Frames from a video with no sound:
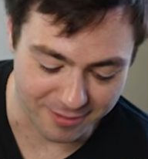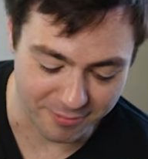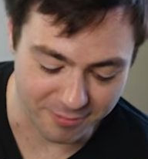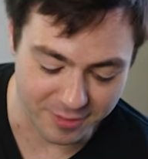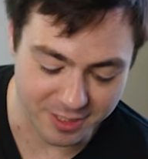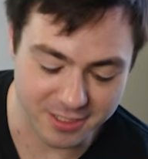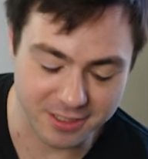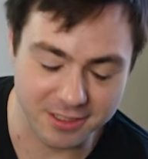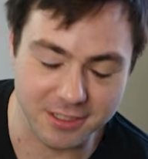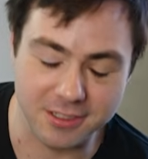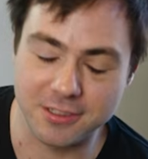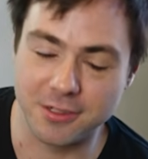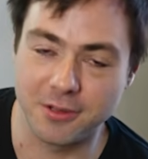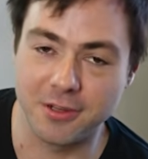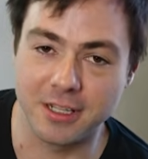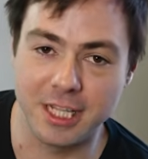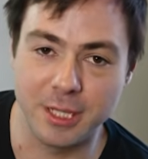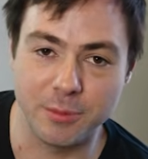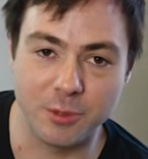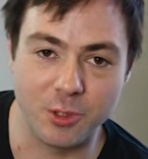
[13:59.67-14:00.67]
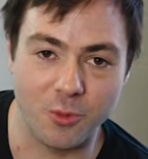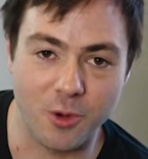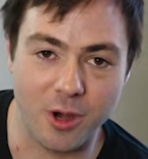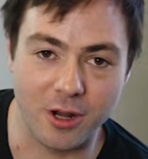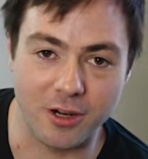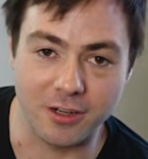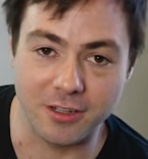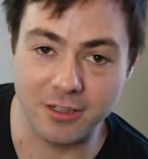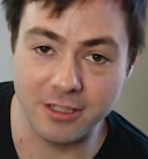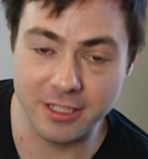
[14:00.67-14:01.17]
This is just gonna keep the
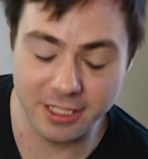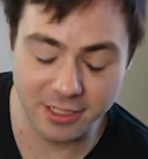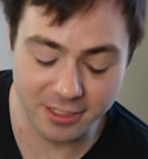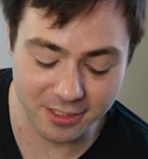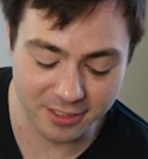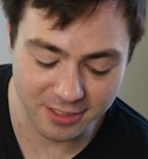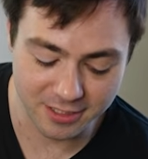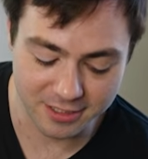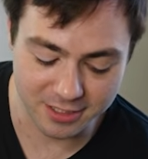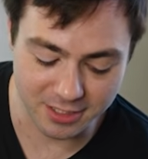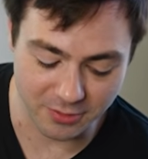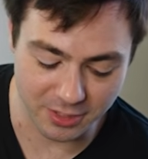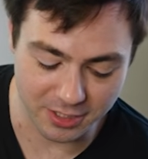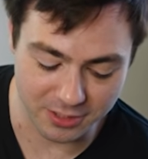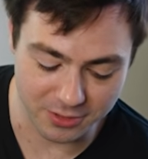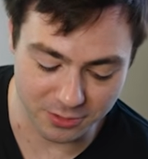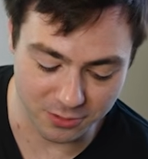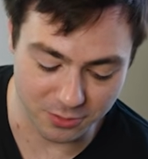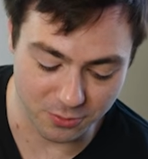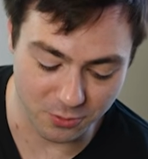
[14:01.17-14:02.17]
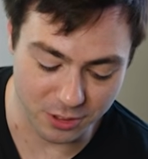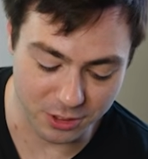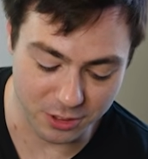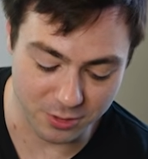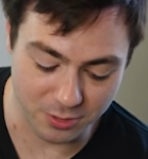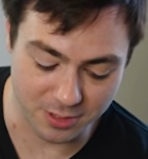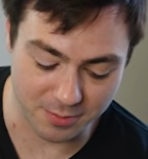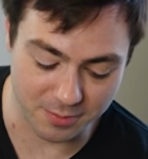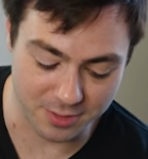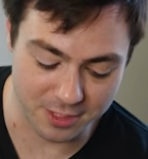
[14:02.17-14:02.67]
water clear. It's going to
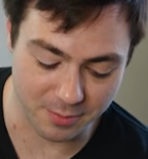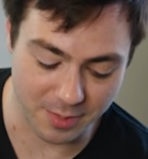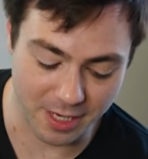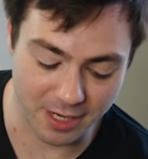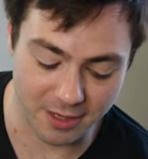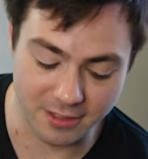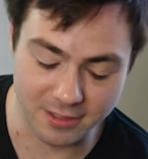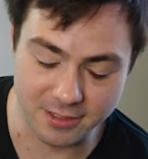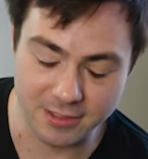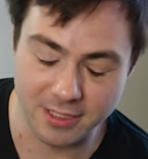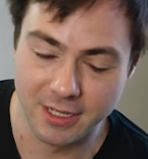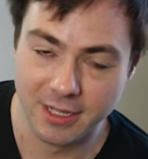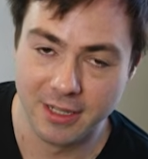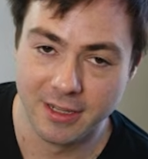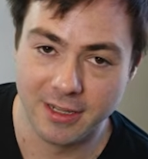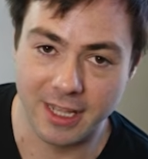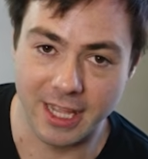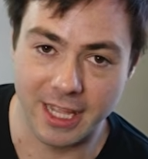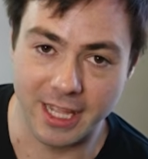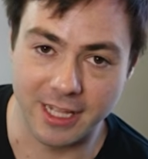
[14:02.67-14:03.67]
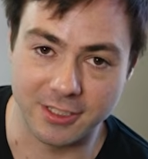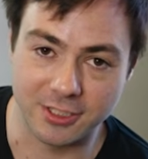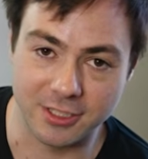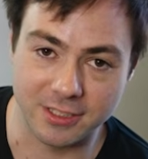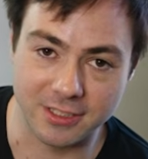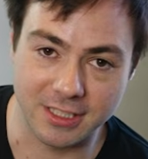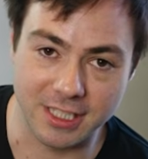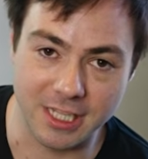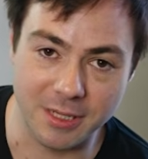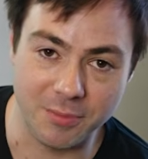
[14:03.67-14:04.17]
reduce some smells and
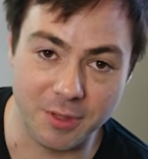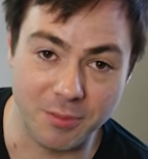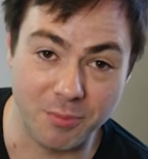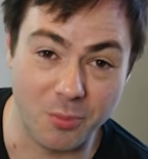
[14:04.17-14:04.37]
just keep it